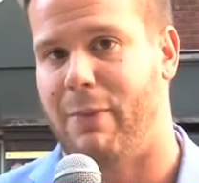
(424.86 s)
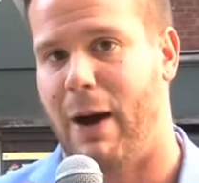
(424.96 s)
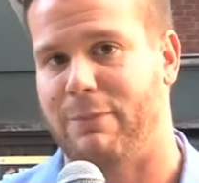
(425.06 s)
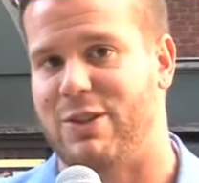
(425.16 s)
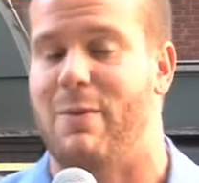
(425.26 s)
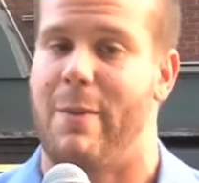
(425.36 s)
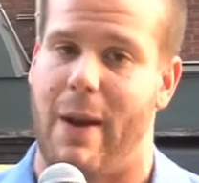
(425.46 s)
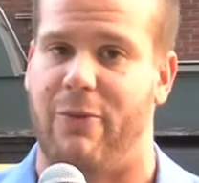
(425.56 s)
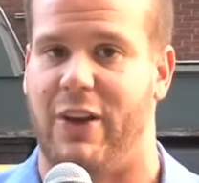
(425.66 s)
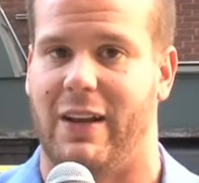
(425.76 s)
the bump, so
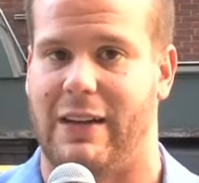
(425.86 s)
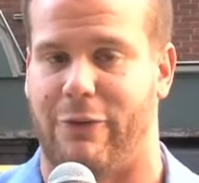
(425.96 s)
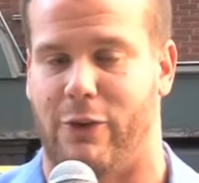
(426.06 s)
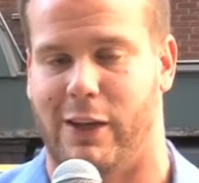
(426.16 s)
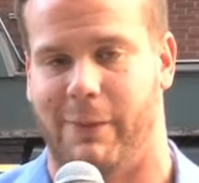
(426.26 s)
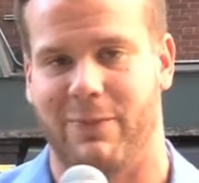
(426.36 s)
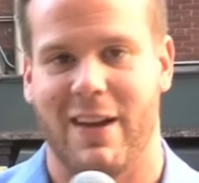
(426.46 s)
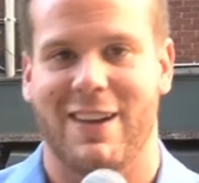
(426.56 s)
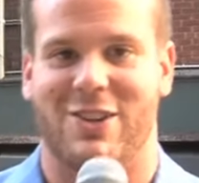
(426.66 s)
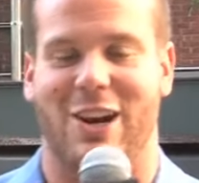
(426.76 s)
maybe I'm thinking differently.
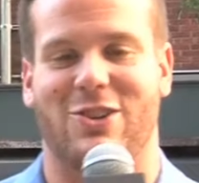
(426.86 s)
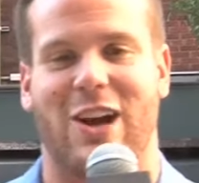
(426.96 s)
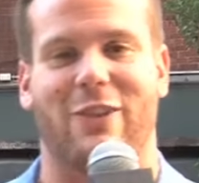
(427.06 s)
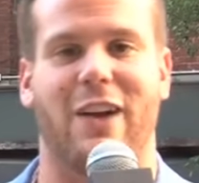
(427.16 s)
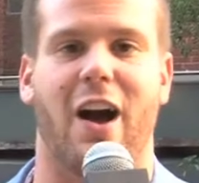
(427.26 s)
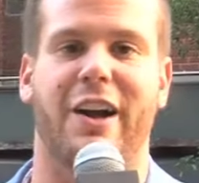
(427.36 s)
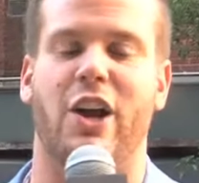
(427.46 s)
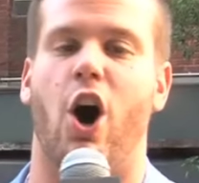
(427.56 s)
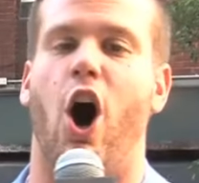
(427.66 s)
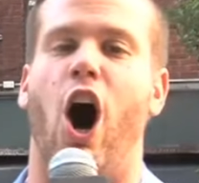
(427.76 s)
Chair Shot
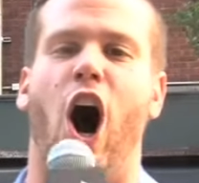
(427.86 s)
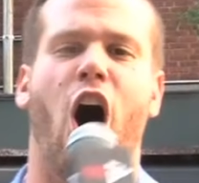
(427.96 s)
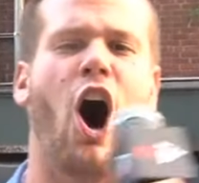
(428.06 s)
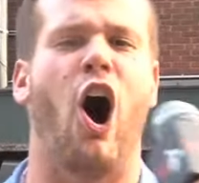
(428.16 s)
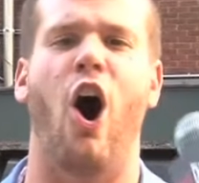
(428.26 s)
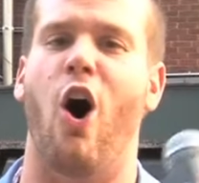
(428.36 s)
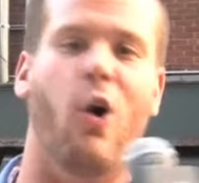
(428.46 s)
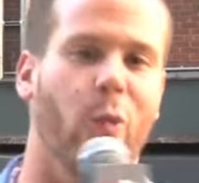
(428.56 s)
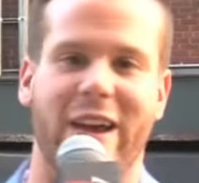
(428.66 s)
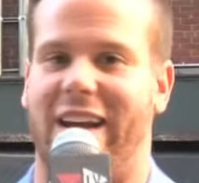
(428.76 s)
Reality
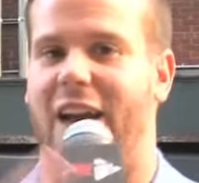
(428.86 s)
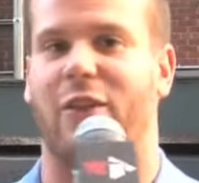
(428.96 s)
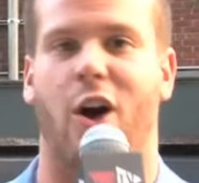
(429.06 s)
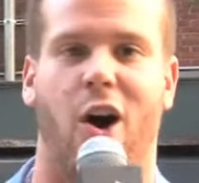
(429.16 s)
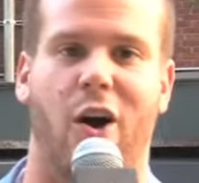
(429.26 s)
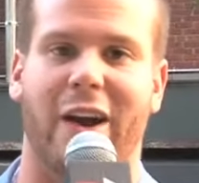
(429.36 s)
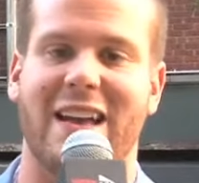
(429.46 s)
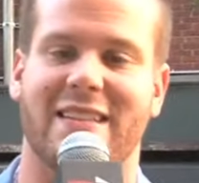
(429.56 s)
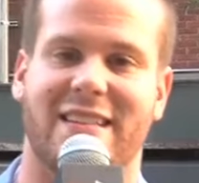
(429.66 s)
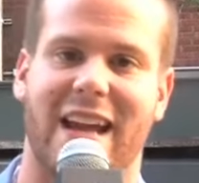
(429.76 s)
all weekend long.
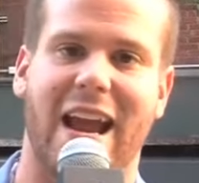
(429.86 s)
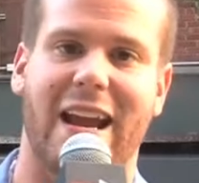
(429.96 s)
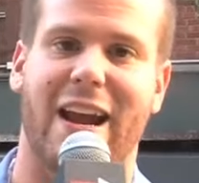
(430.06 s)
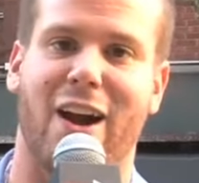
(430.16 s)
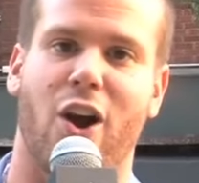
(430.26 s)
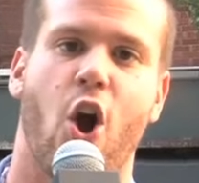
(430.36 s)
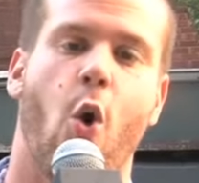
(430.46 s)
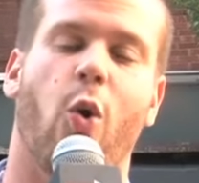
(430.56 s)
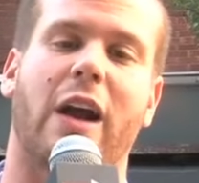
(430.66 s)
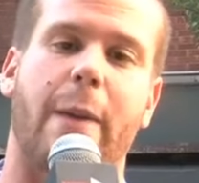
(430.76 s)
Stay here.
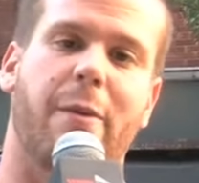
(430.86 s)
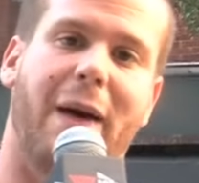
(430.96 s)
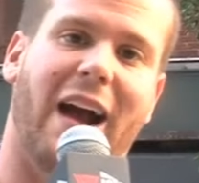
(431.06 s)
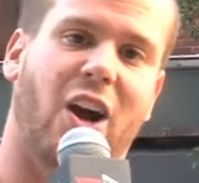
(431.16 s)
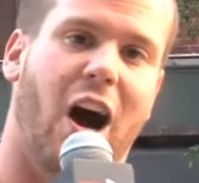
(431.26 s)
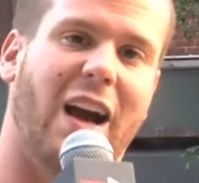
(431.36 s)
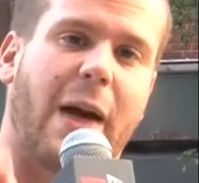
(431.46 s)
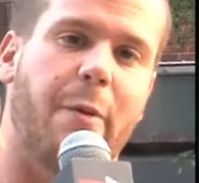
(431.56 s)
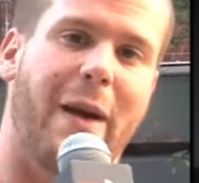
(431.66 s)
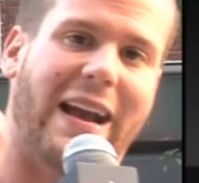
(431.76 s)
We're coming back hot,
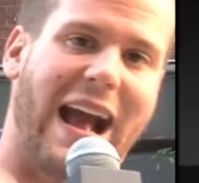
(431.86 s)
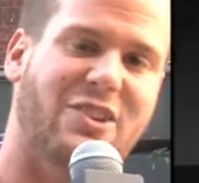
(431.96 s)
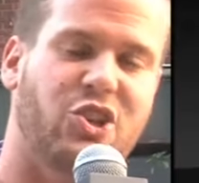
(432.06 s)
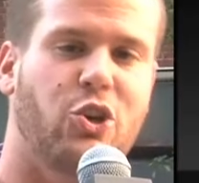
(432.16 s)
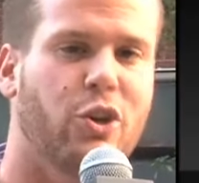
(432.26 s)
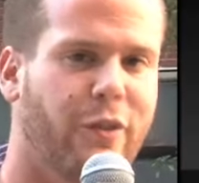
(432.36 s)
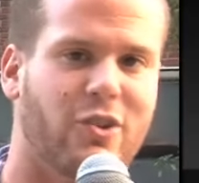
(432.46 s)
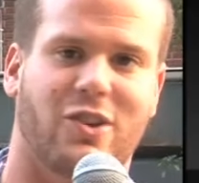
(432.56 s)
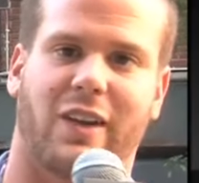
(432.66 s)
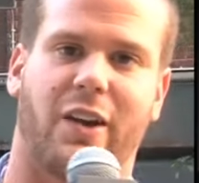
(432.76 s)
coming back at you.
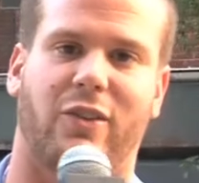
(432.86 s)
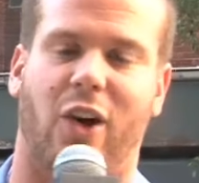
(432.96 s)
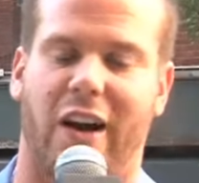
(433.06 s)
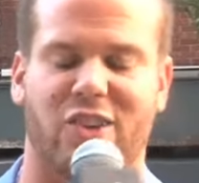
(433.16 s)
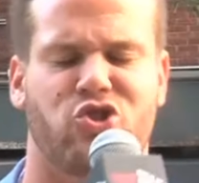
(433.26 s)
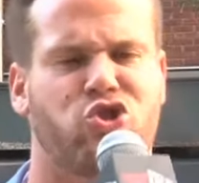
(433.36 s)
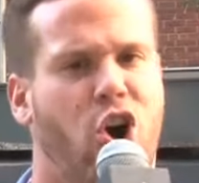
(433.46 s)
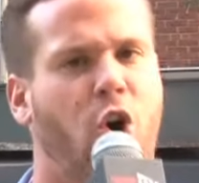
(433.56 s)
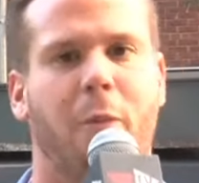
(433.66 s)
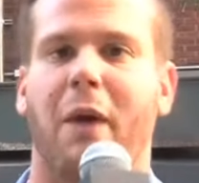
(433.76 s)
Universal title talk and
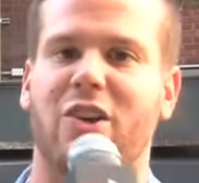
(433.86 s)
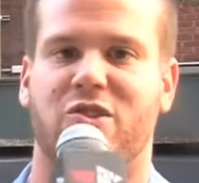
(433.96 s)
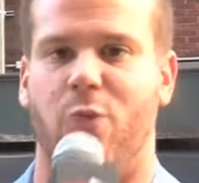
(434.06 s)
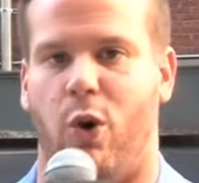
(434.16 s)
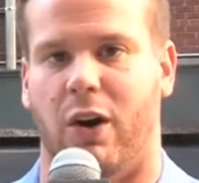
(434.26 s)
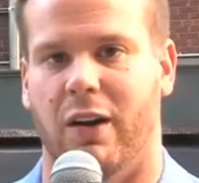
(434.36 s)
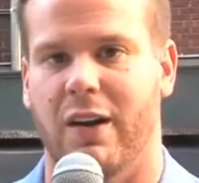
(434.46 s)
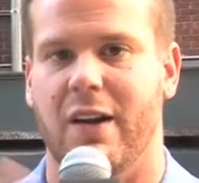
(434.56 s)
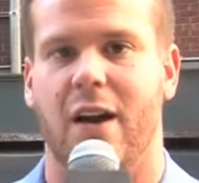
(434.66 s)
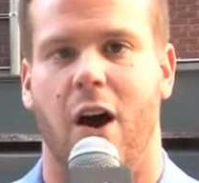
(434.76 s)
so much more
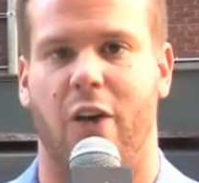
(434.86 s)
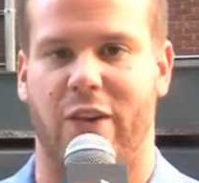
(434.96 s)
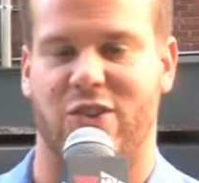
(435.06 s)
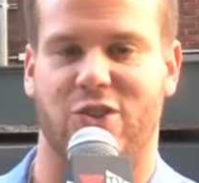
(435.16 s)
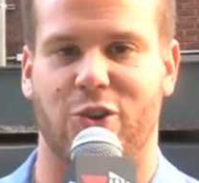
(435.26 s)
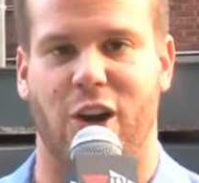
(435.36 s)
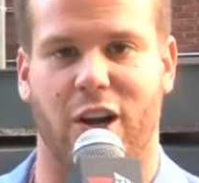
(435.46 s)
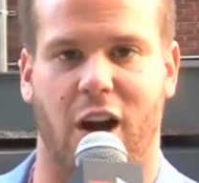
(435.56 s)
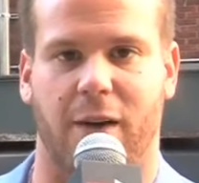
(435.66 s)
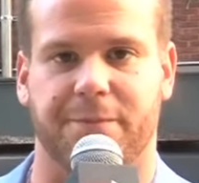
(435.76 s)
on
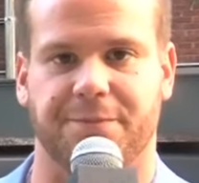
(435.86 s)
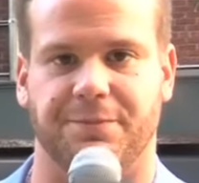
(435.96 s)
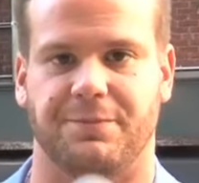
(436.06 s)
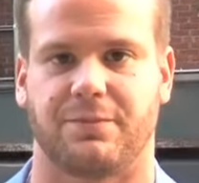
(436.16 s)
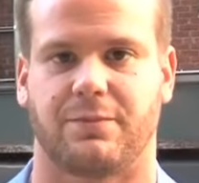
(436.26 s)
WrestleZone.com.